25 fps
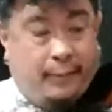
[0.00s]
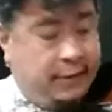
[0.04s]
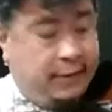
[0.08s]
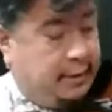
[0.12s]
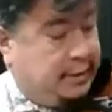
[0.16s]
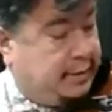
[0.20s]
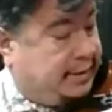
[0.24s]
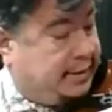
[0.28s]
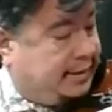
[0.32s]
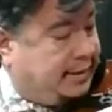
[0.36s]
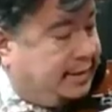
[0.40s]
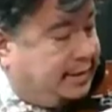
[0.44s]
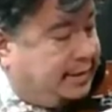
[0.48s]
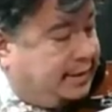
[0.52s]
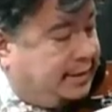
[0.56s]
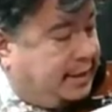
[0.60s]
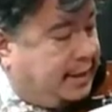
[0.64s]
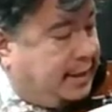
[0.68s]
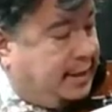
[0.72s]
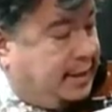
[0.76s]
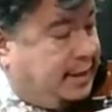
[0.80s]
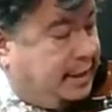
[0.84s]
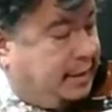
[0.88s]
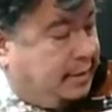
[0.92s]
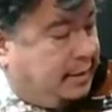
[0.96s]
I'm going to
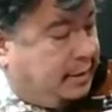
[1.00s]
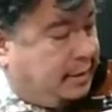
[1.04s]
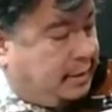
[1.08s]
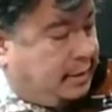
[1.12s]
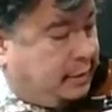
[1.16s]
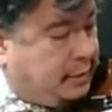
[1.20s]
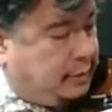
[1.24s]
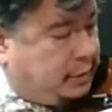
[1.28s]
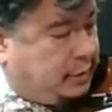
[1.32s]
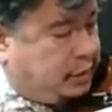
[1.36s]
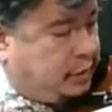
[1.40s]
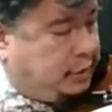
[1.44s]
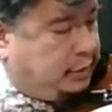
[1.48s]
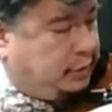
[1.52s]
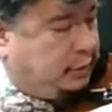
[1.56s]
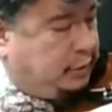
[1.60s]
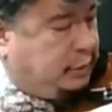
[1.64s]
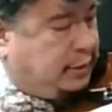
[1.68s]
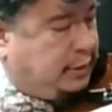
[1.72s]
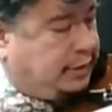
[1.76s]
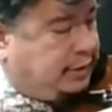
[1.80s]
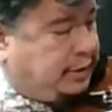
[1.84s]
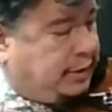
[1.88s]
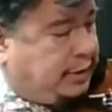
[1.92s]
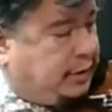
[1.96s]
stay there too
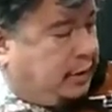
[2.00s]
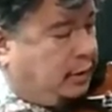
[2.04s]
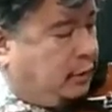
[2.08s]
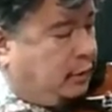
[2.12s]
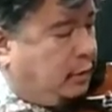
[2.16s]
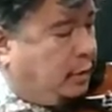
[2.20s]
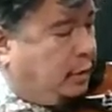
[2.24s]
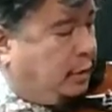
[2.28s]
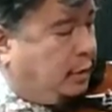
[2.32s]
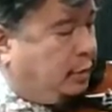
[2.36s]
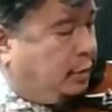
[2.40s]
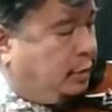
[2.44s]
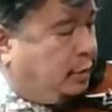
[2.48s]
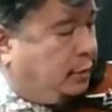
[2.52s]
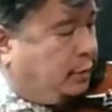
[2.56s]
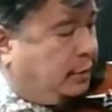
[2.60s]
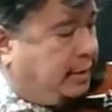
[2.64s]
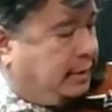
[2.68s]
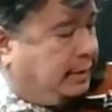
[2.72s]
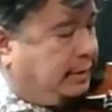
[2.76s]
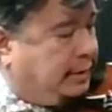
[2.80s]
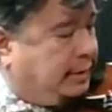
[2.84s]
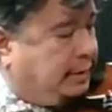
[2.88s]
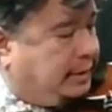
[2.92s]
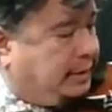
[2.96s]
as I go all the way
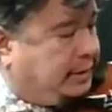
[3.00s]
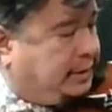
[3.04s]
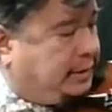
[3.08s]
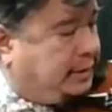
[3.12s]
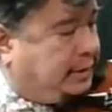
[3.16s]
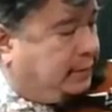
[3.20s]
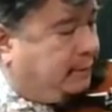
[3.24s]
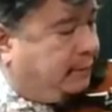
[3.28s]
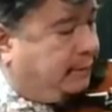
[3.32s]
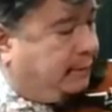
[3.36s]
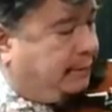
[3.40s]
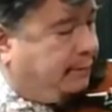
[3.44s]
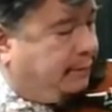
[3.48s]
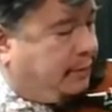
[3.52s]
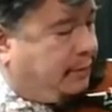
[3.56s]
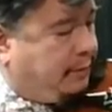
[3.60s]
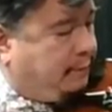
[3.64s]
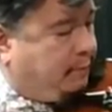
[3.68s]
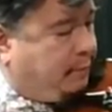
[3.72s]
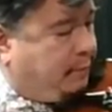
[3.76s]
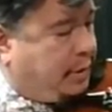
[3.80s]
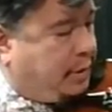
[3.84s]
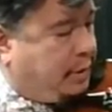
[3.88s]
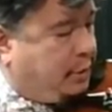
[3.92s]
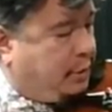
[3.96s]
to the tip of the
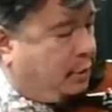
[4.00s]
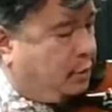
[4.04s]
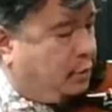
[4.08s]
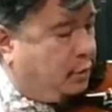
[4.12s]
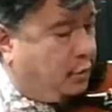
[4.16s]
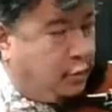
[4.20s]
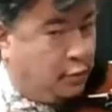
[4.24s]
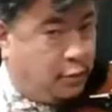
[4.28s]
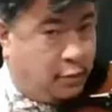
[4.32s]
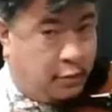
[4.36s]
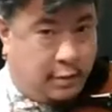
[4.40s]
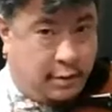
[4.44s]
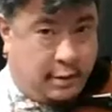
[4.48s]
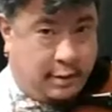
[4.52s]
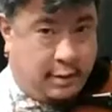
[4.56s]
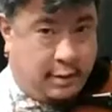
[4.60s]
bow.